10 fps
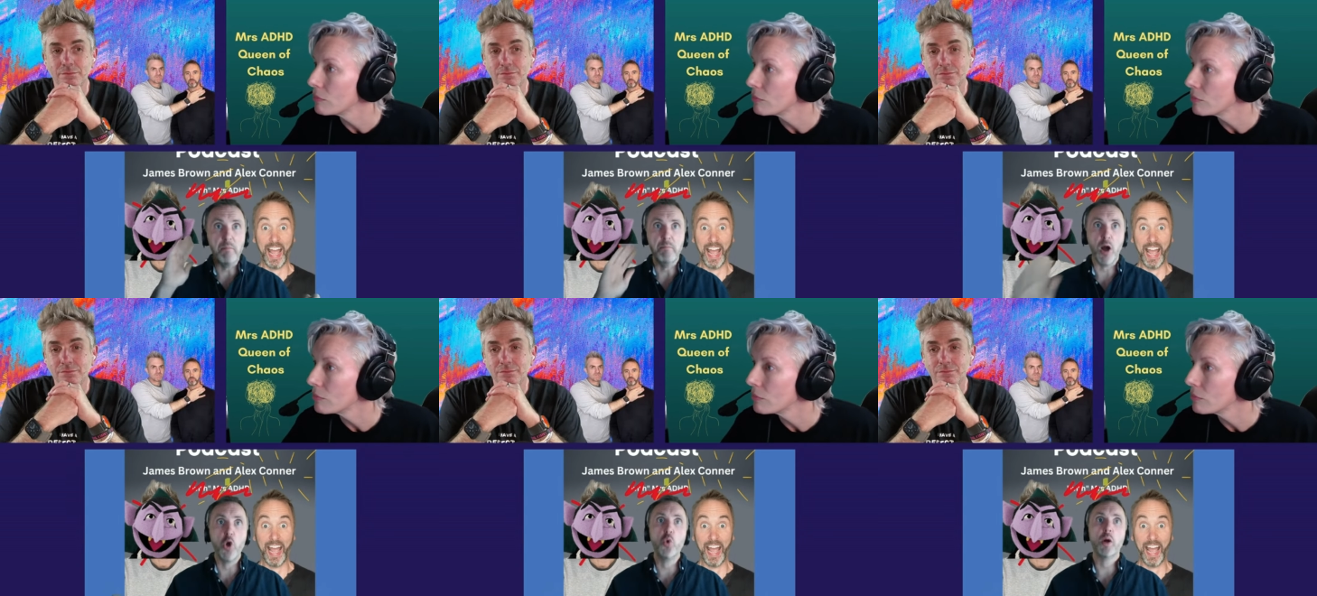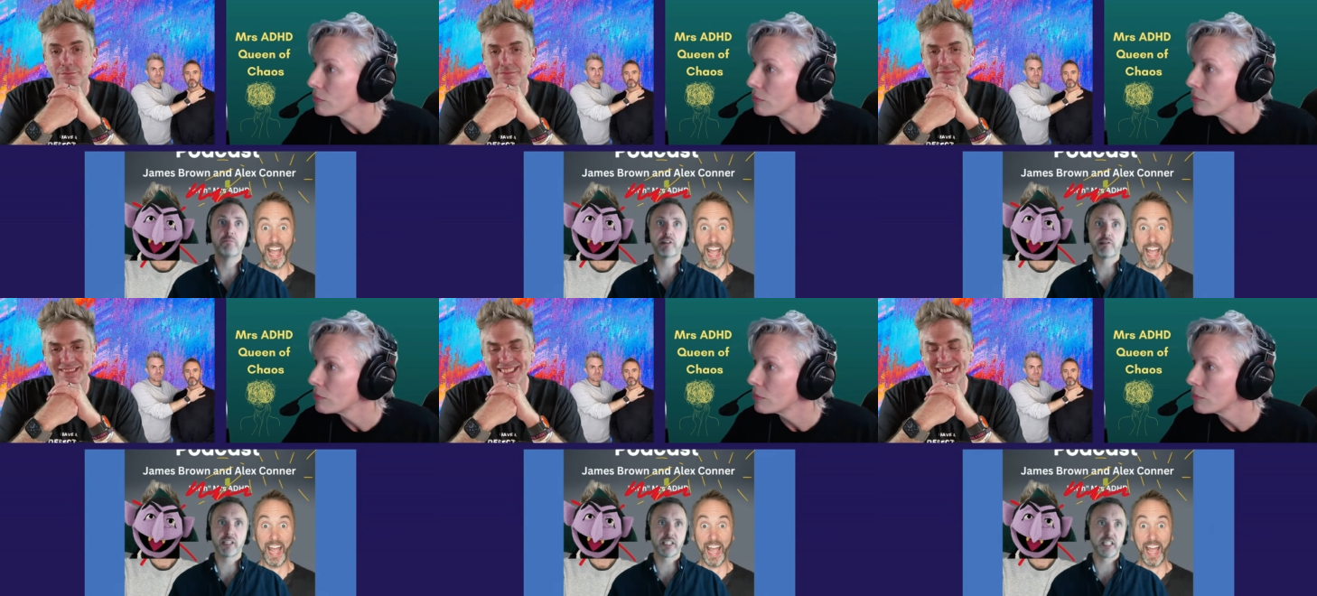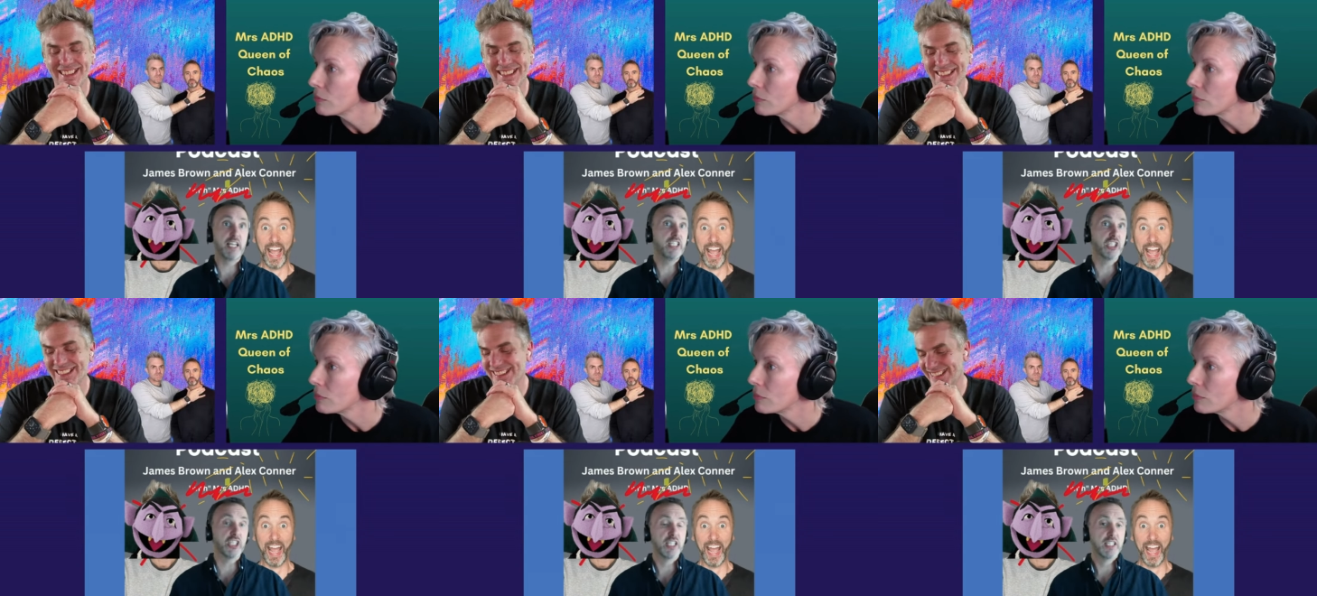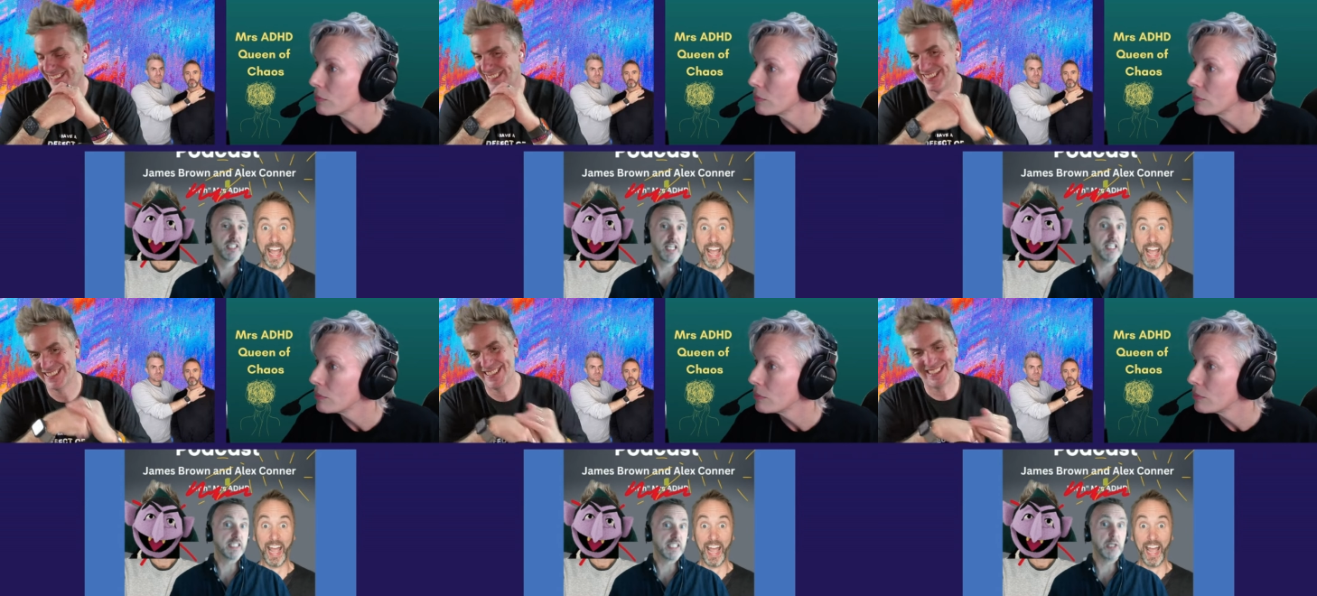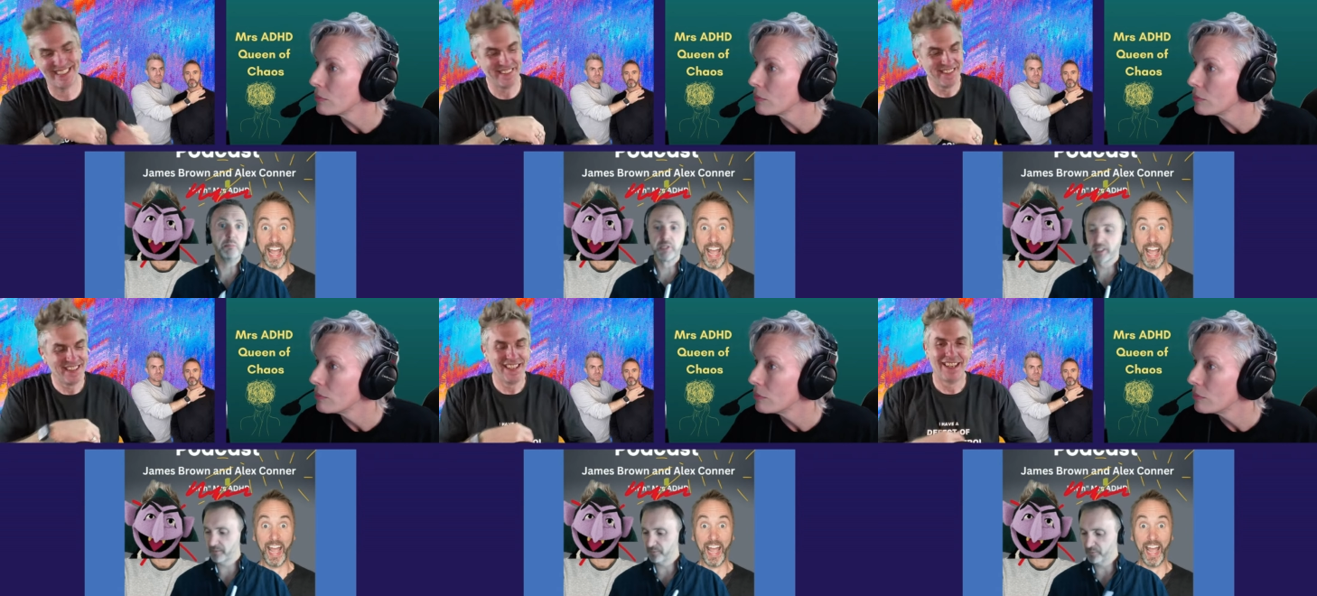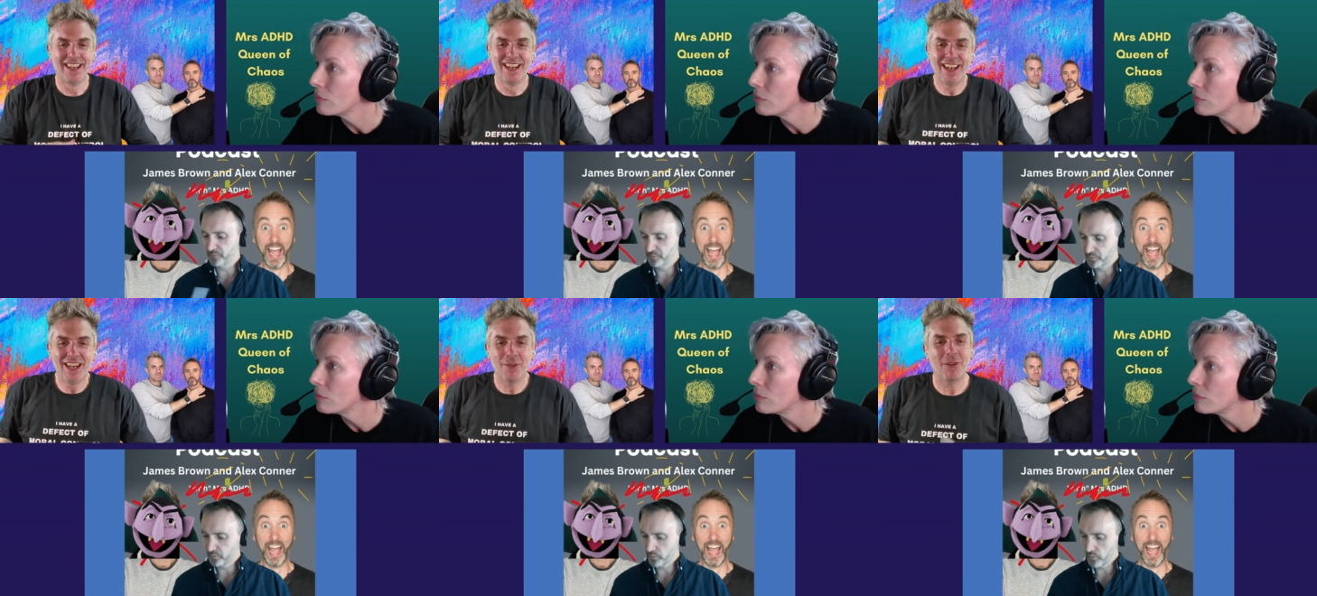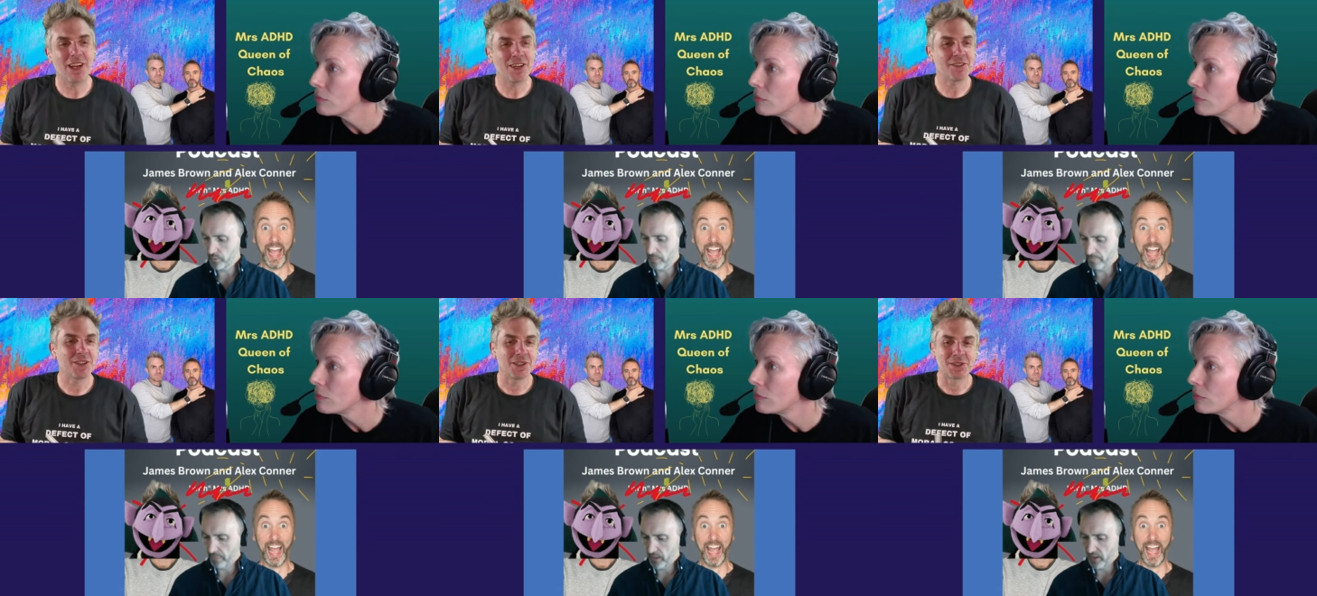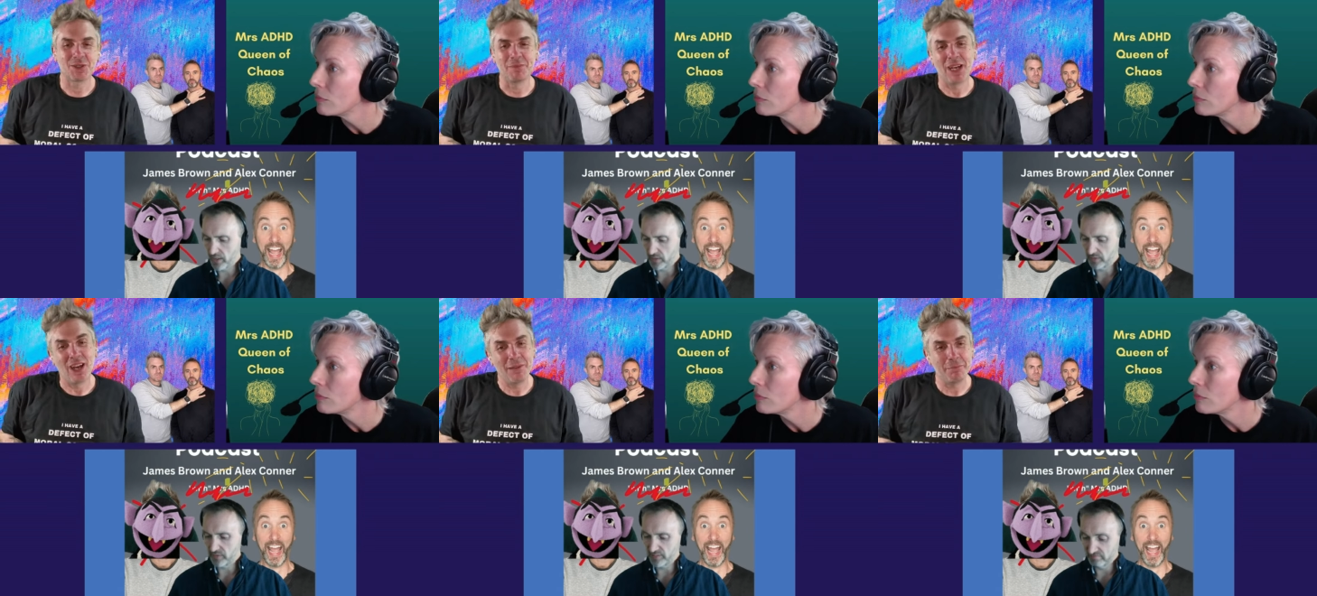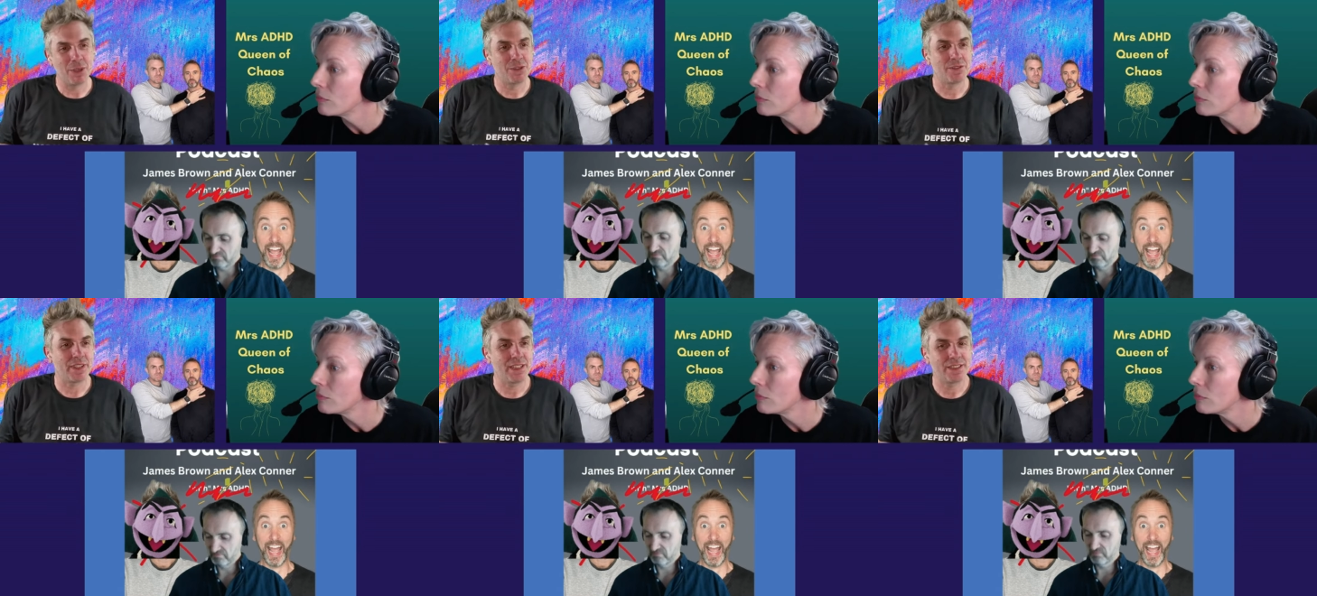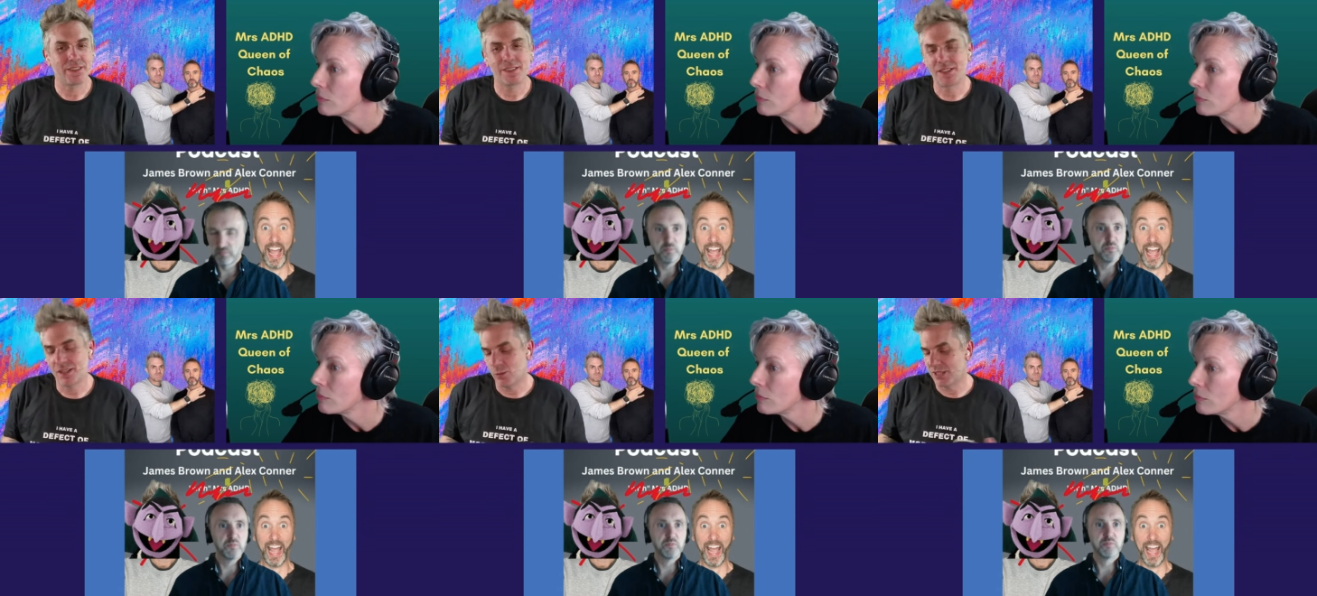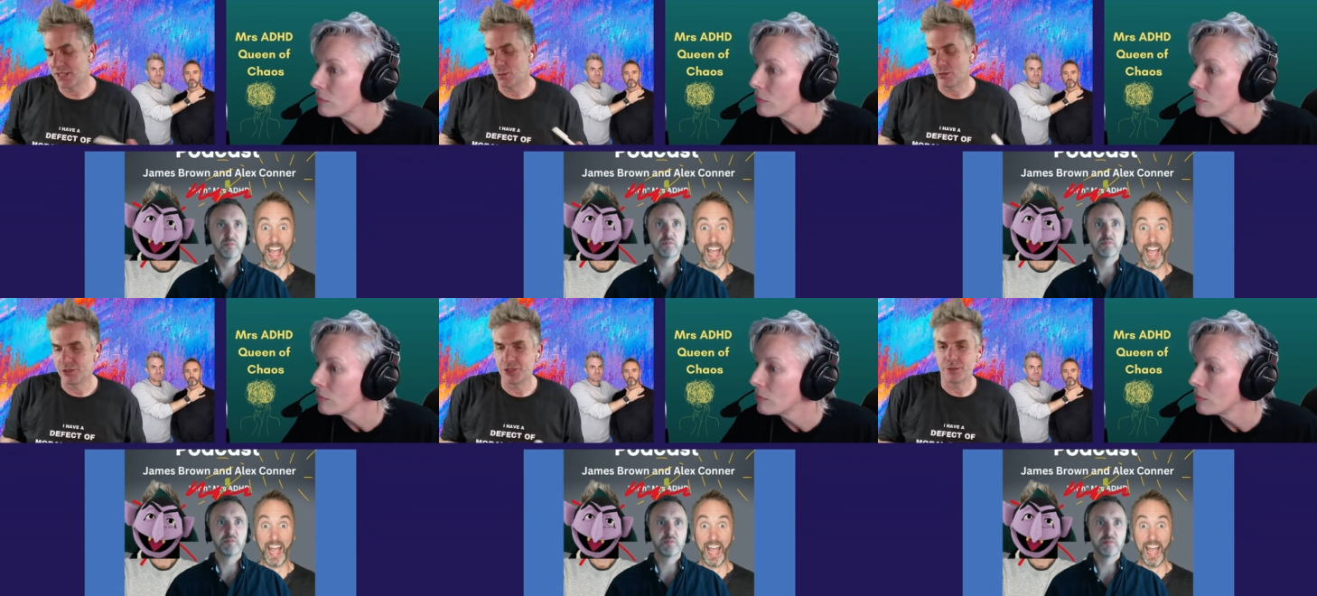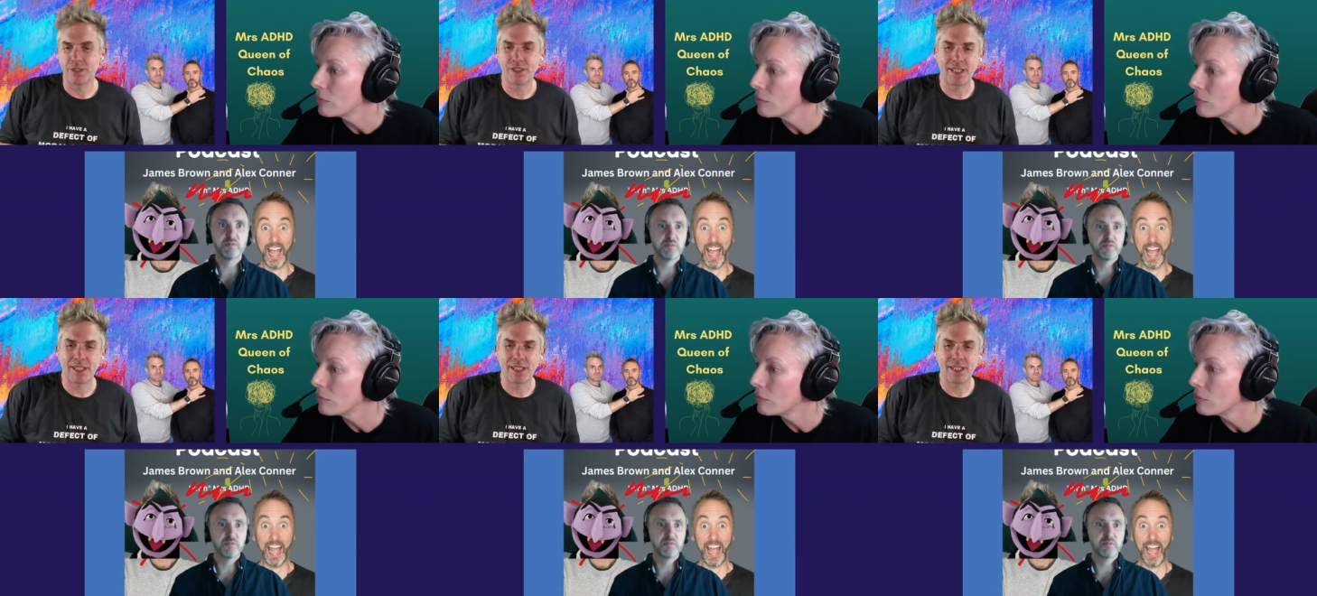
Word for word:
Speaker 1: mo procrastination, it seems.
Speaker 2: Well, I've got to admit, I'm motivated to stick Wesley Warren Jr.'s